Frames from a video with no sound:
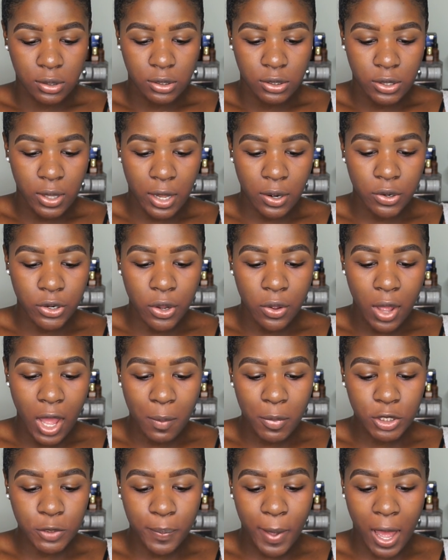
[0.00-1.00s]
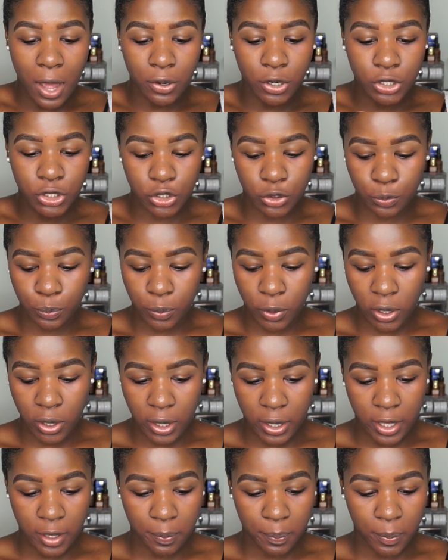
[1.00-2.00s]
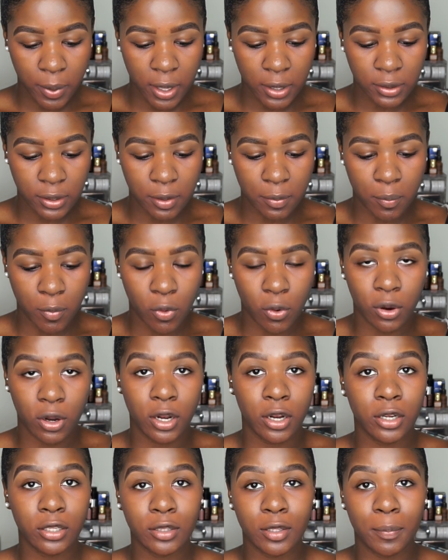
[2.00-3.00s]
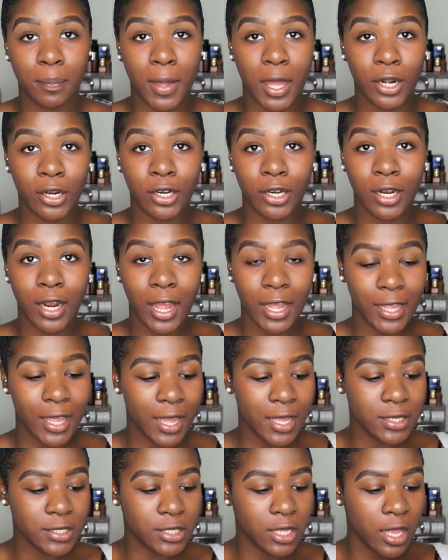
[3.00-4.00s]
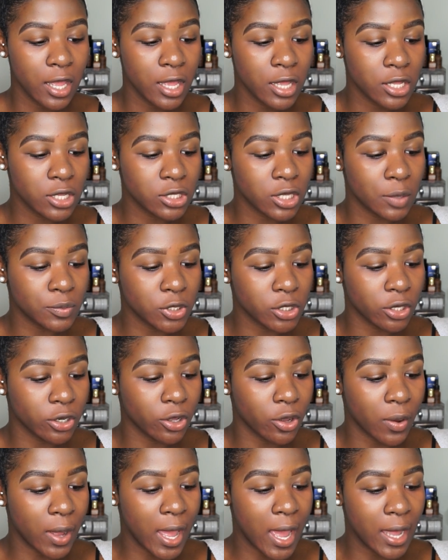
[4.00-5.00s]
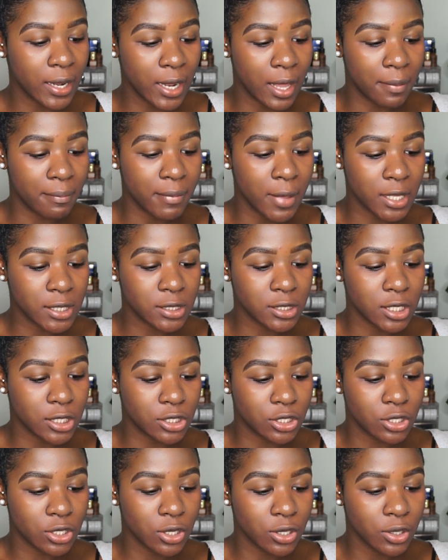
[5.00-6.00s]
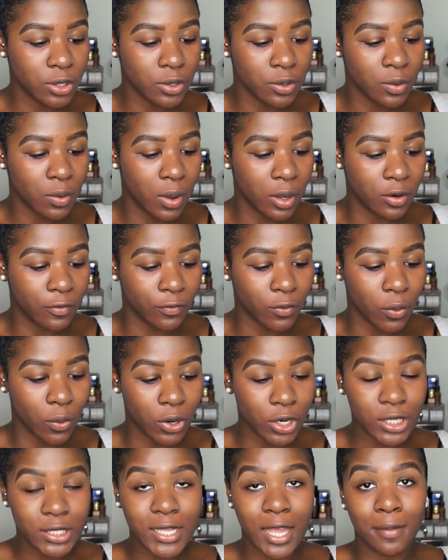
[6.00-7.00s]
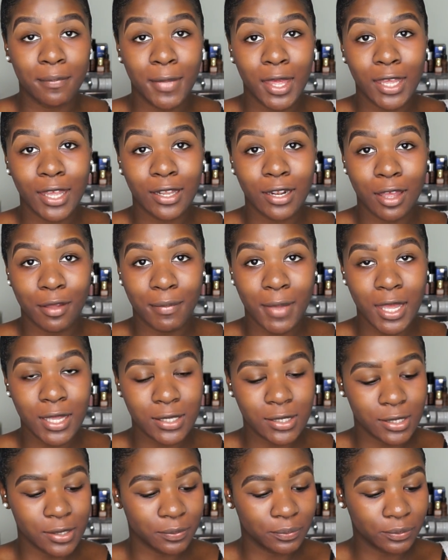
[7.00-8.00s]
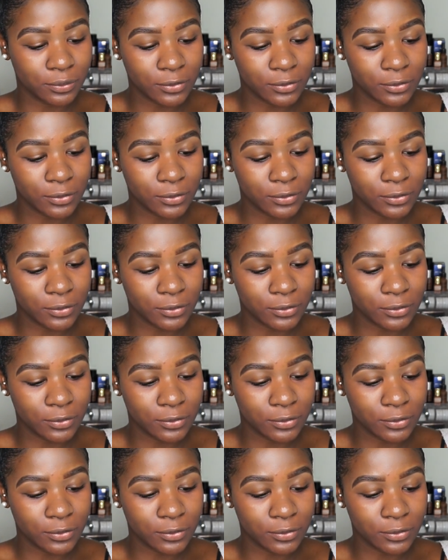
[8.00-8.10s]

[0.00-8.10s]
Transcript: So I don't know how much powder to put, but the more the better, I guess. So I'm just going to go ahead and mix the two. And of course I'm making a mess.